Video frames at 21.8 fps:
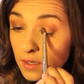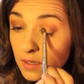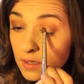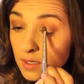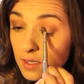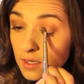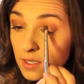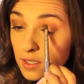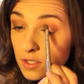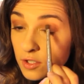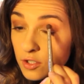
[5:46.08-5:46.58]

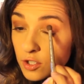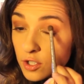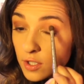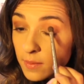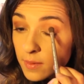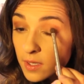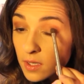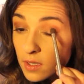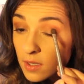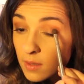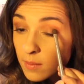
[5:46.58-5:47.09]
to
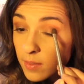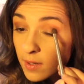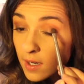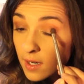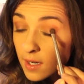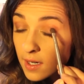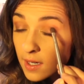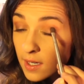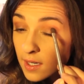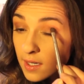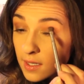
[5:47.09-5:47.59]
distribute the
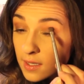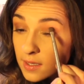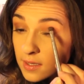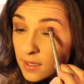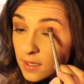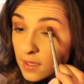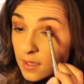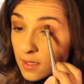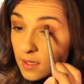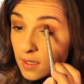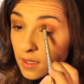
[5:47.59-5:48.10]
product.
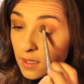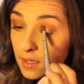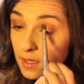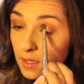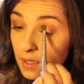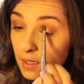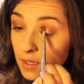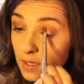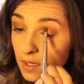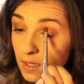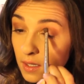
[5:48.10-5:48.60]

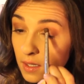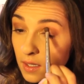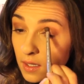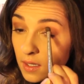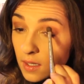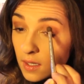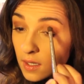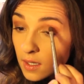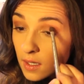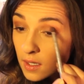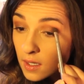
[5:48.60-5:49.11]

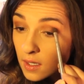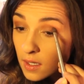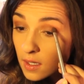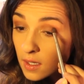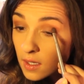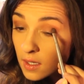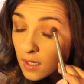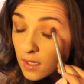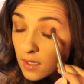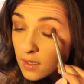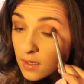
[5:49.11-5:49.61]

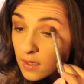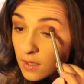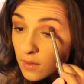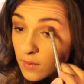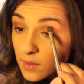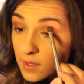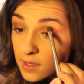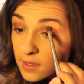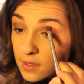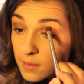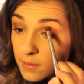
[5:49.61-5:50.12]
I
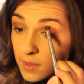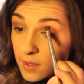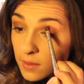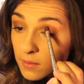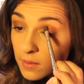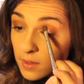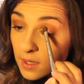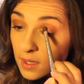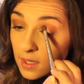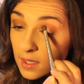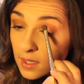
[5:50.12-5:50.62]
want it to be
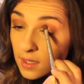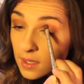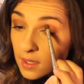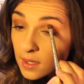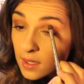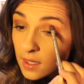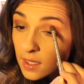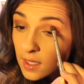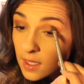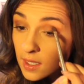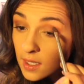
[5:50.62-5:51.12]
really
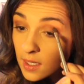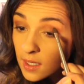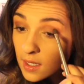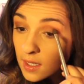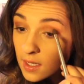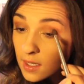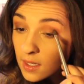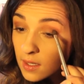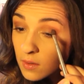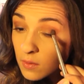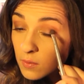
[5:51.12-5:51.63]

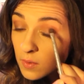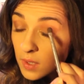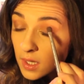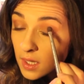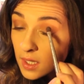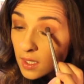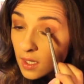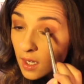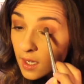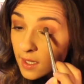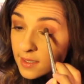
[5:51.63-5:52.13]
clean and
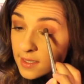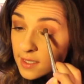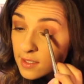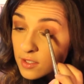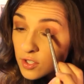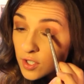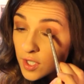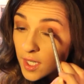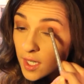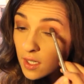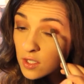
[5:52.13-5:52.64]
really
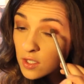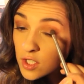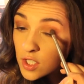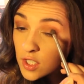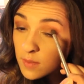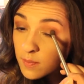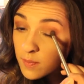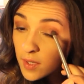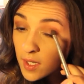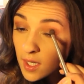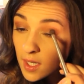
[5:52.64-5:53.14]
concentrate on
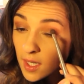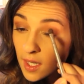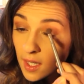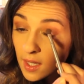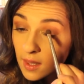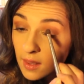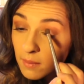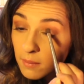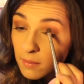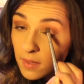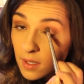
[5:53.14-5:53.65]
just putting it
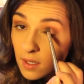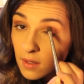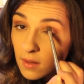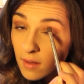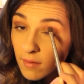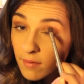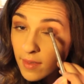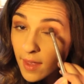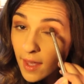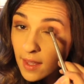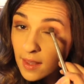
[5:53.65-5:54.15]
in the middle
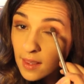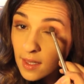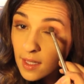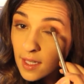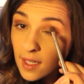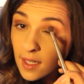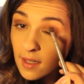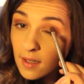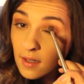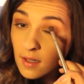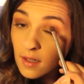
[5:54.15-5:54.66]
of that
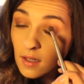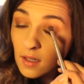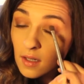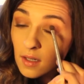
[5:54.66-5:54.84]
lid.